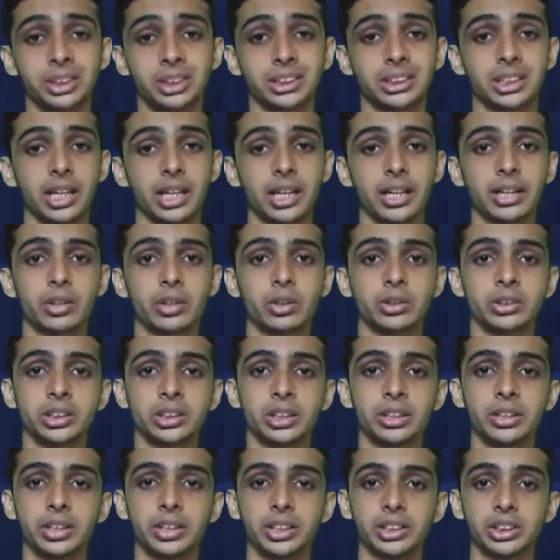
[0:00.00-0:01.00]
means higher
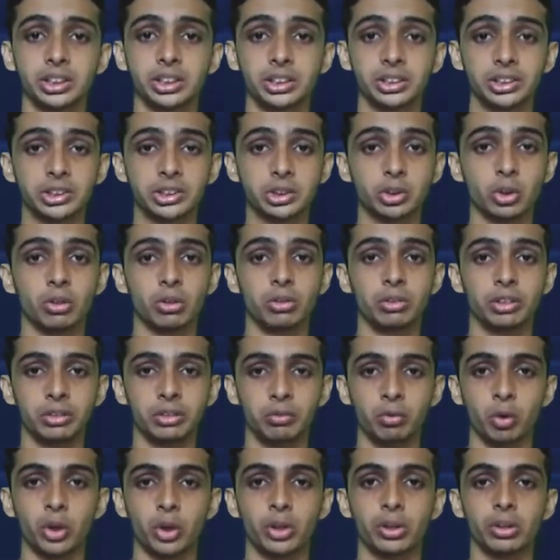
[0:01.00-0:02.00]
concentration
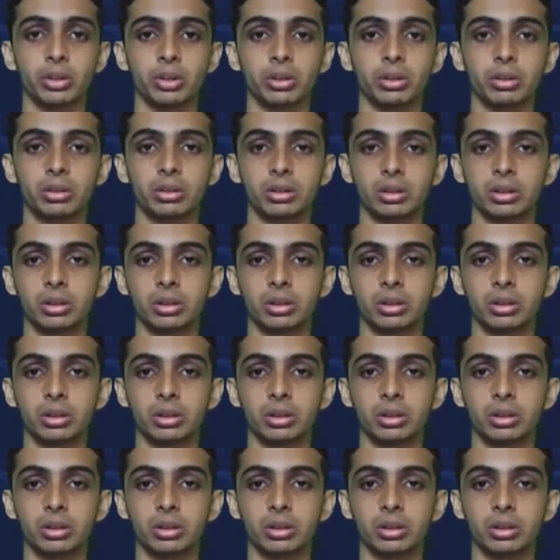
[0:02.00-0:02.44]
dissolved in water.